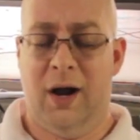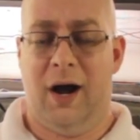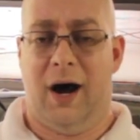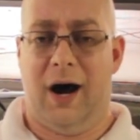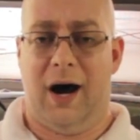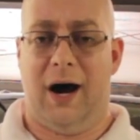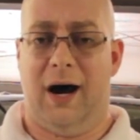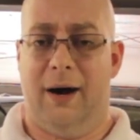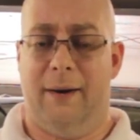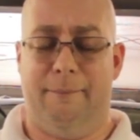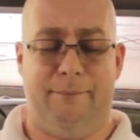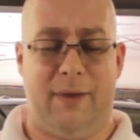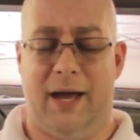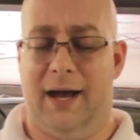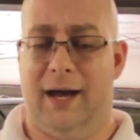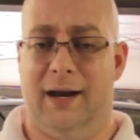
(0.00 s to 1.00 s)

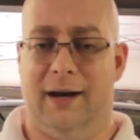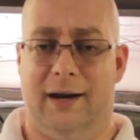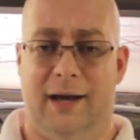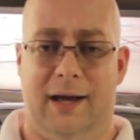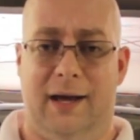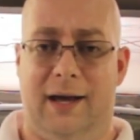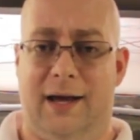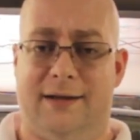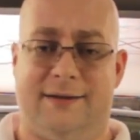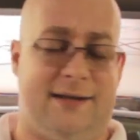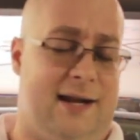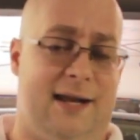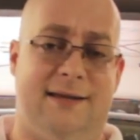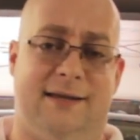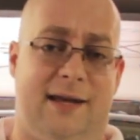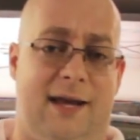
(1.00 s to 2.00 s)
And it's an
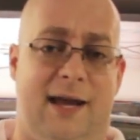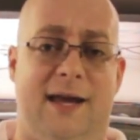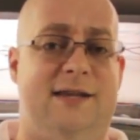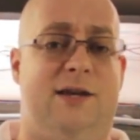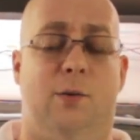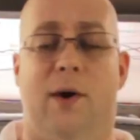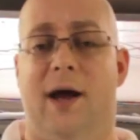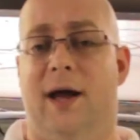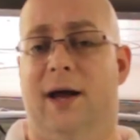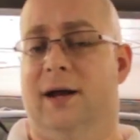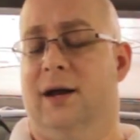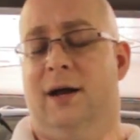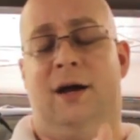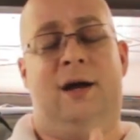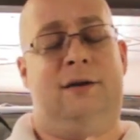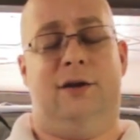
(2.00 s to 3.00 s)
easy way
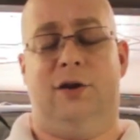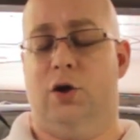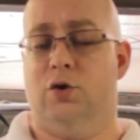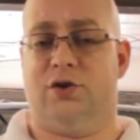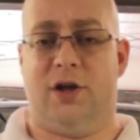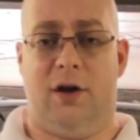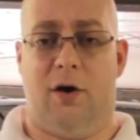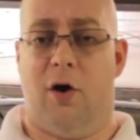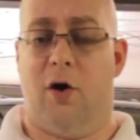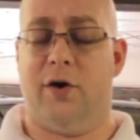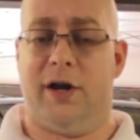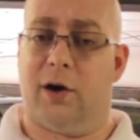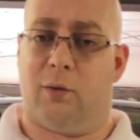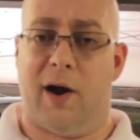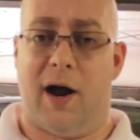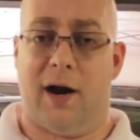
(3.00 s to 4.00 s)
to use it all
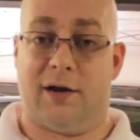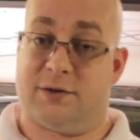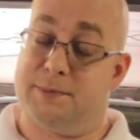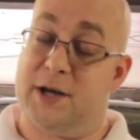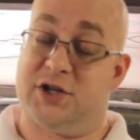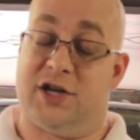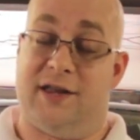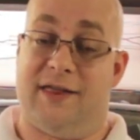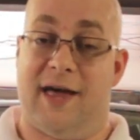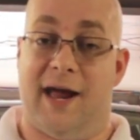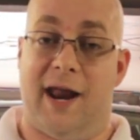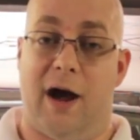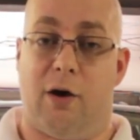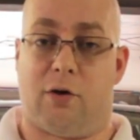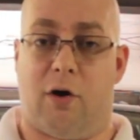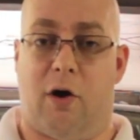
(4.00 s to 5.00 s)
year round, especially that
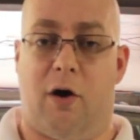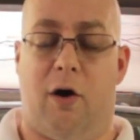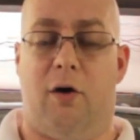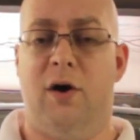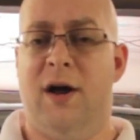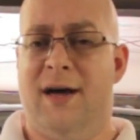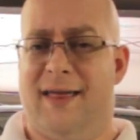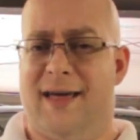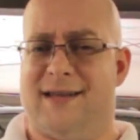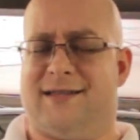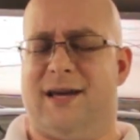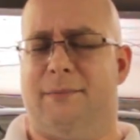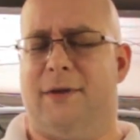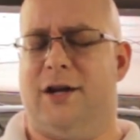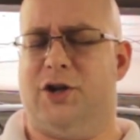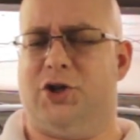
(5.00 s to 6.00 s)
alcohol. That's
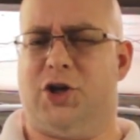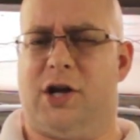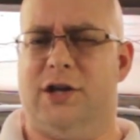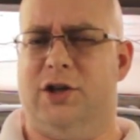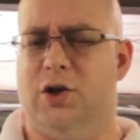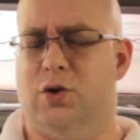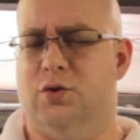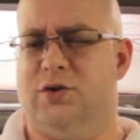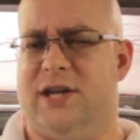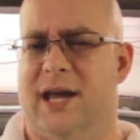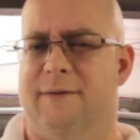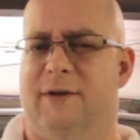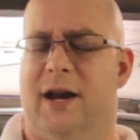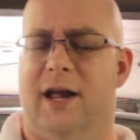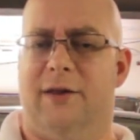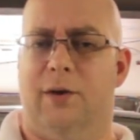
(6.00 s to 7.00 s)
something that you can use
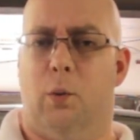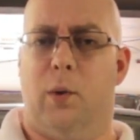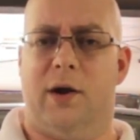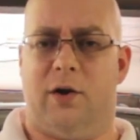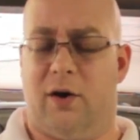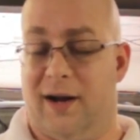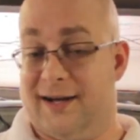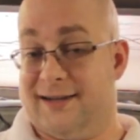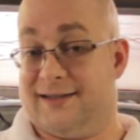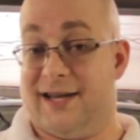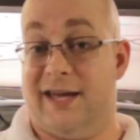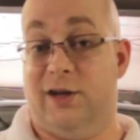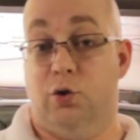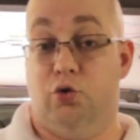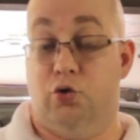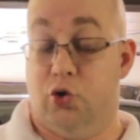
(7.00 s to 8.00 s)
even in the winter. Like say
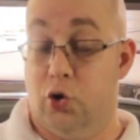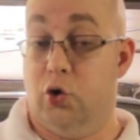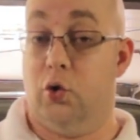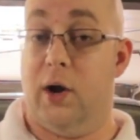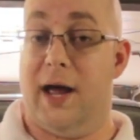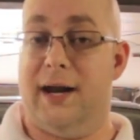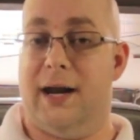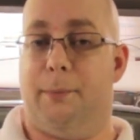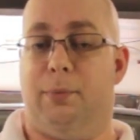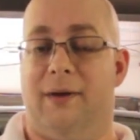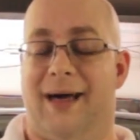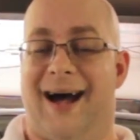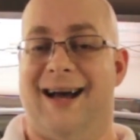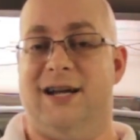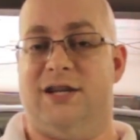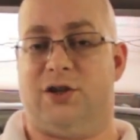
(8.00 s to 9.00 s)
you do end up with
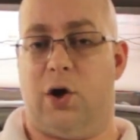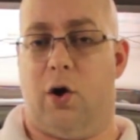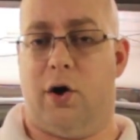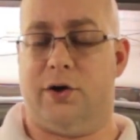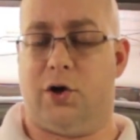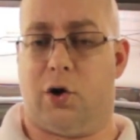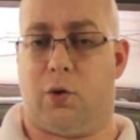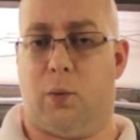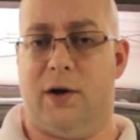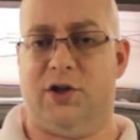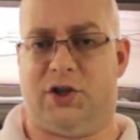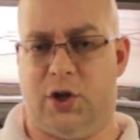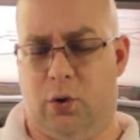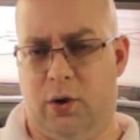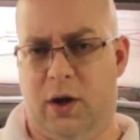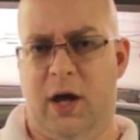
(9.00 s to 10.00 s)
ice on your
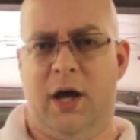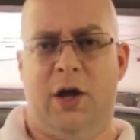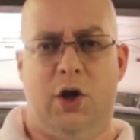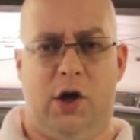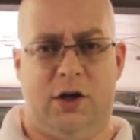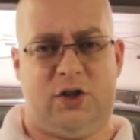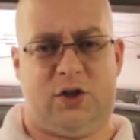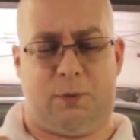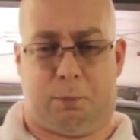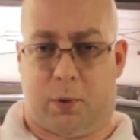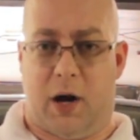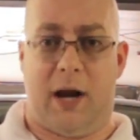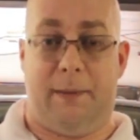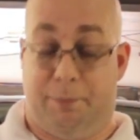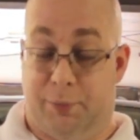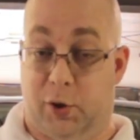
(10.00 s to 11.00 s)
windshield, you can
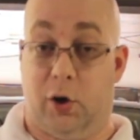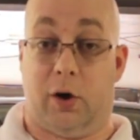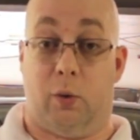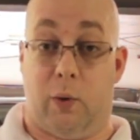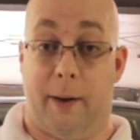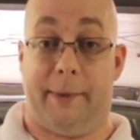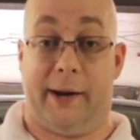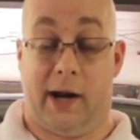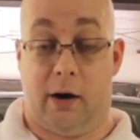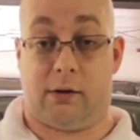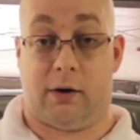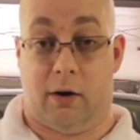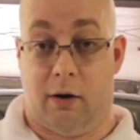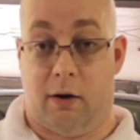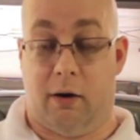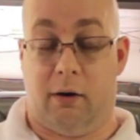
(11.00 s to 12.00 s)
spray pure rubbing
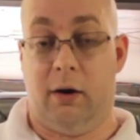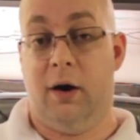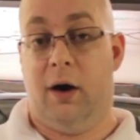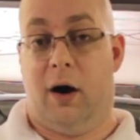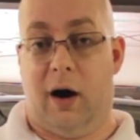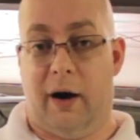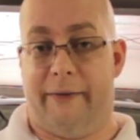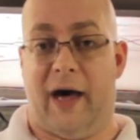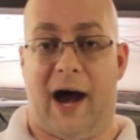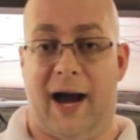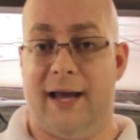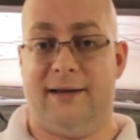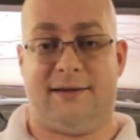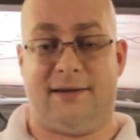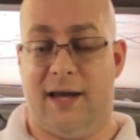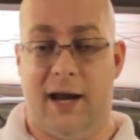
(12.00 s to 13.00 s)
alcohol on the
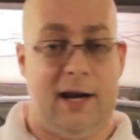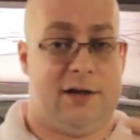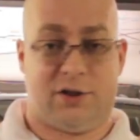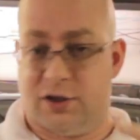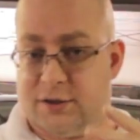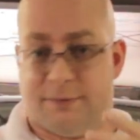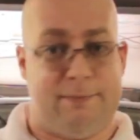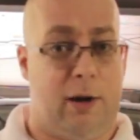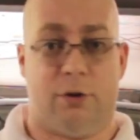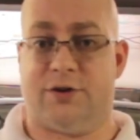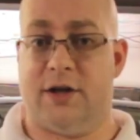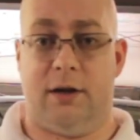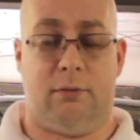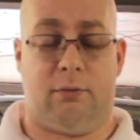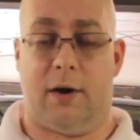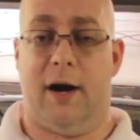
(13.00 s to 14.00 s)
ice and it just melts
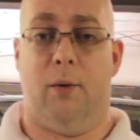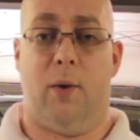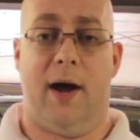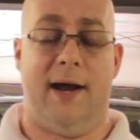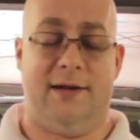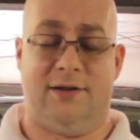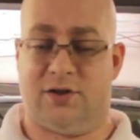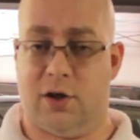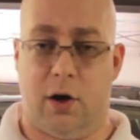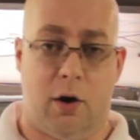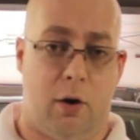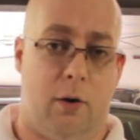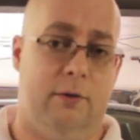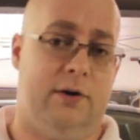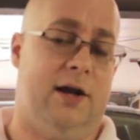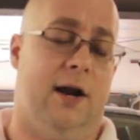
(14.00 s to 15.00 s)
it right away.
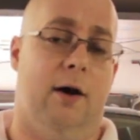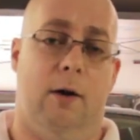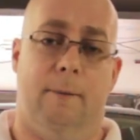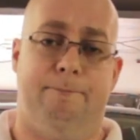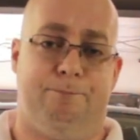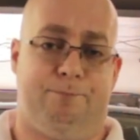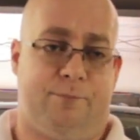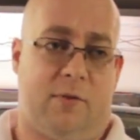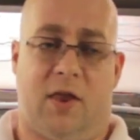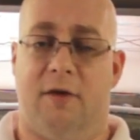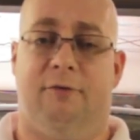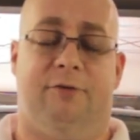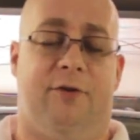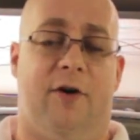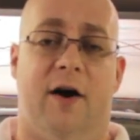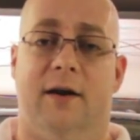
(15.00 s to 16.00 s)
So, you know,
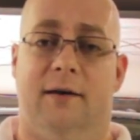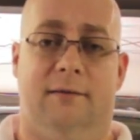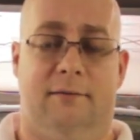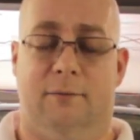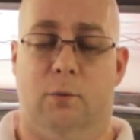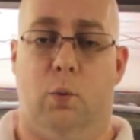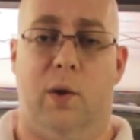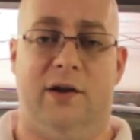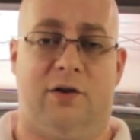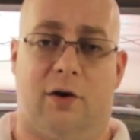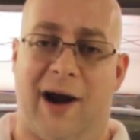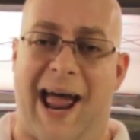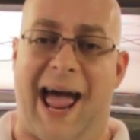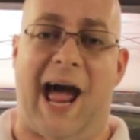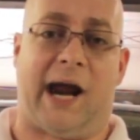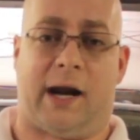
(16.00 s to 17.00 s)
fun winter
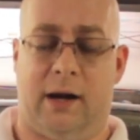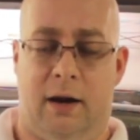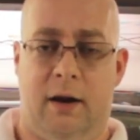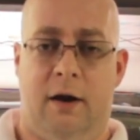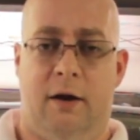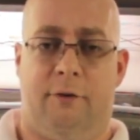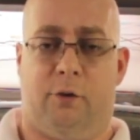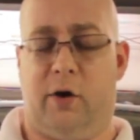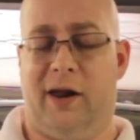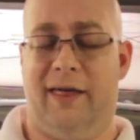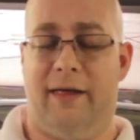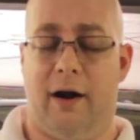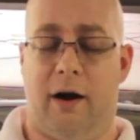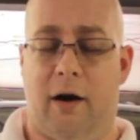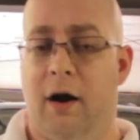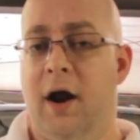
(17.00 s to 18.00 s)
hack for you
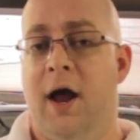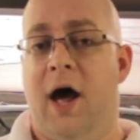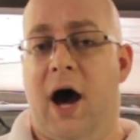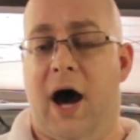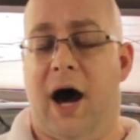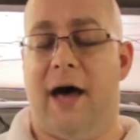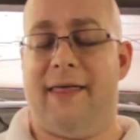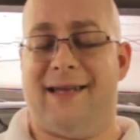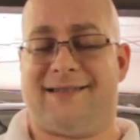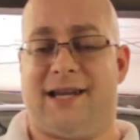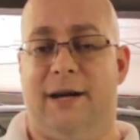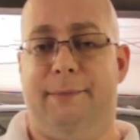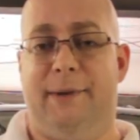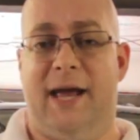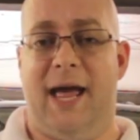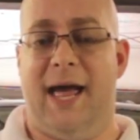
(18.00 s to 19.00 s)
there. That's going
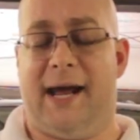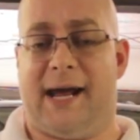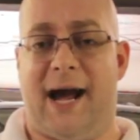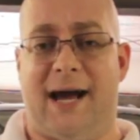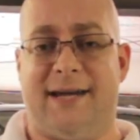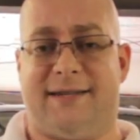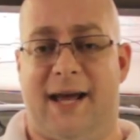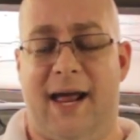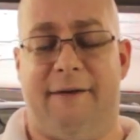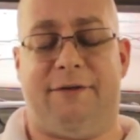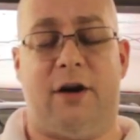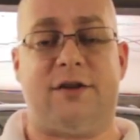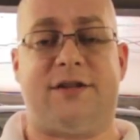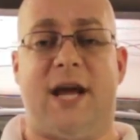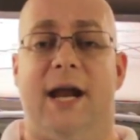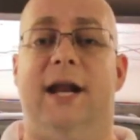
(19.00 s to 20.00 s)
to be it, guys. Again, if
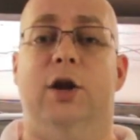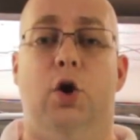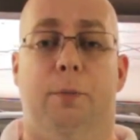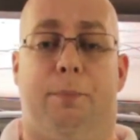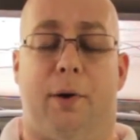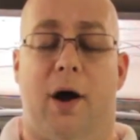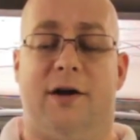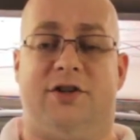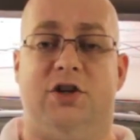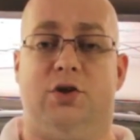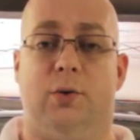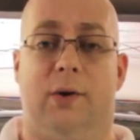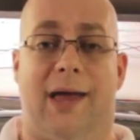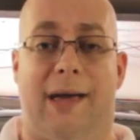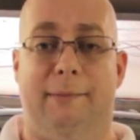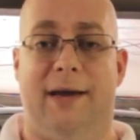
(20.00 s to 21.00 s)
there's any new products that you
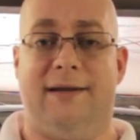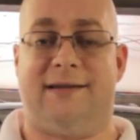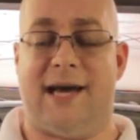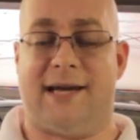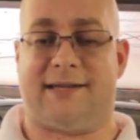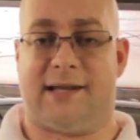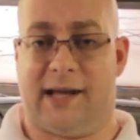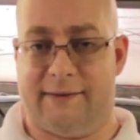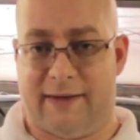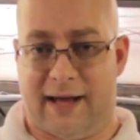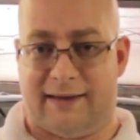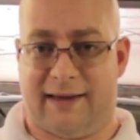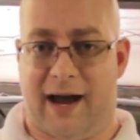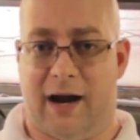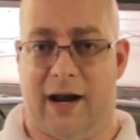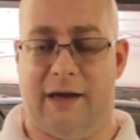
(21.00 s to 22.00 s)
would like me to test, leave that
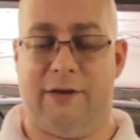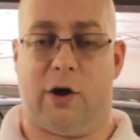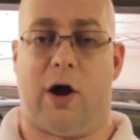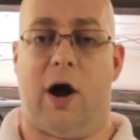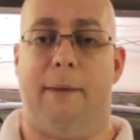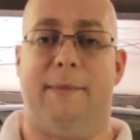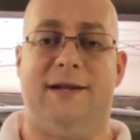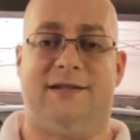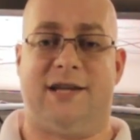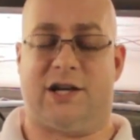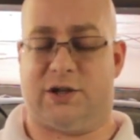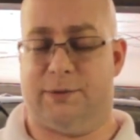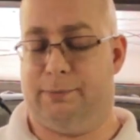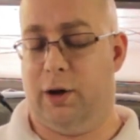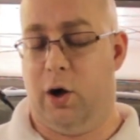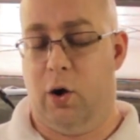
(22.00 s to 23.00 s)
down in the comments
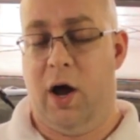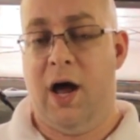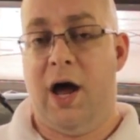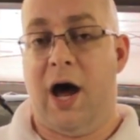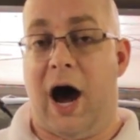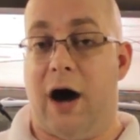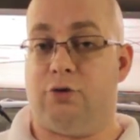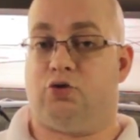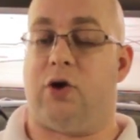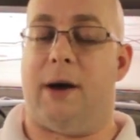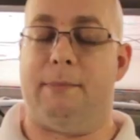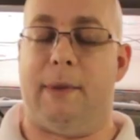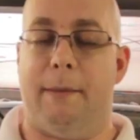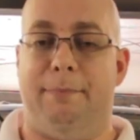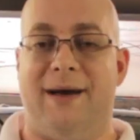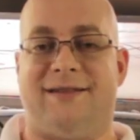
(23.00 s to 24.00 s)
section below. I'll try
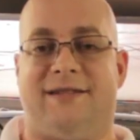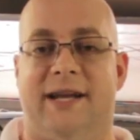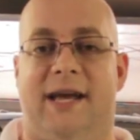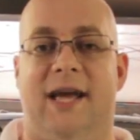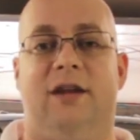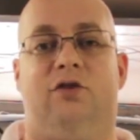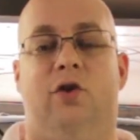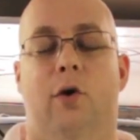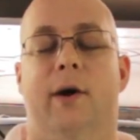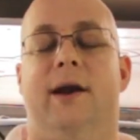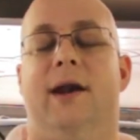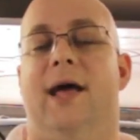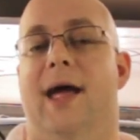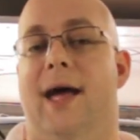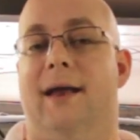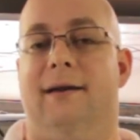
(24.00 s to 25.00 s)
my best to get to
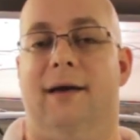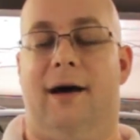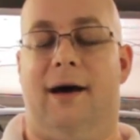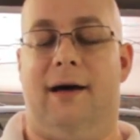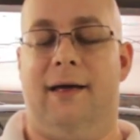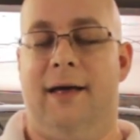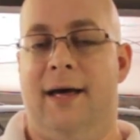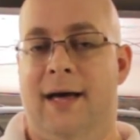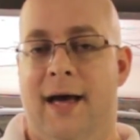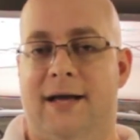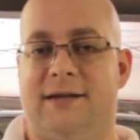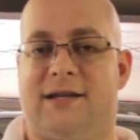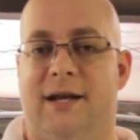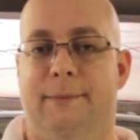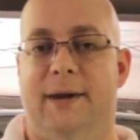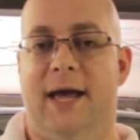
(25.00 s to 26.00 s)
it. And that's
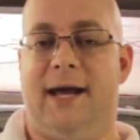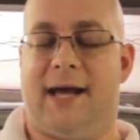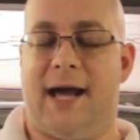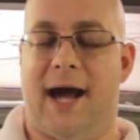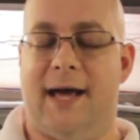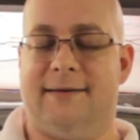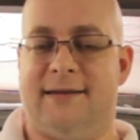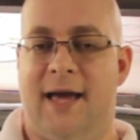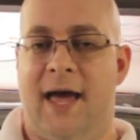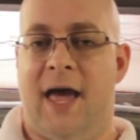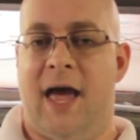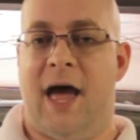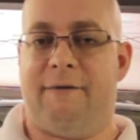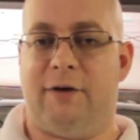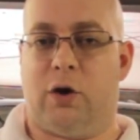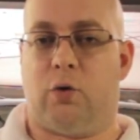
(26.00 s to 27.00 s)
going to be it, guys.
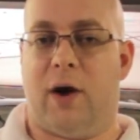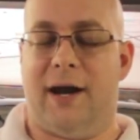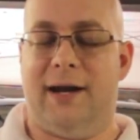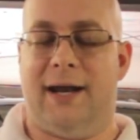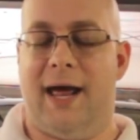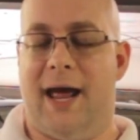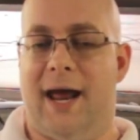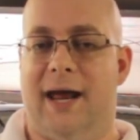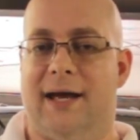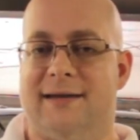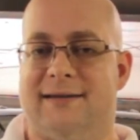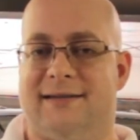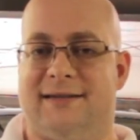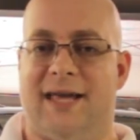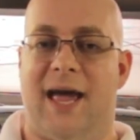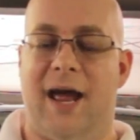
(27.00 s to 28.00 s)
Have a great day.
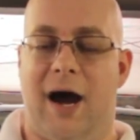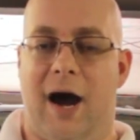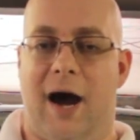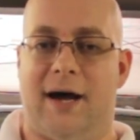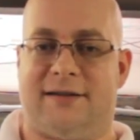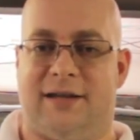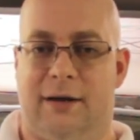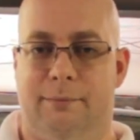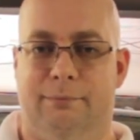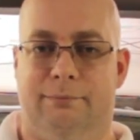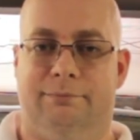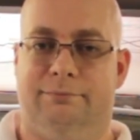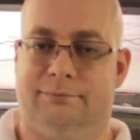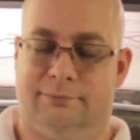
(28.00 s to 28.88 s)
Stay awesome.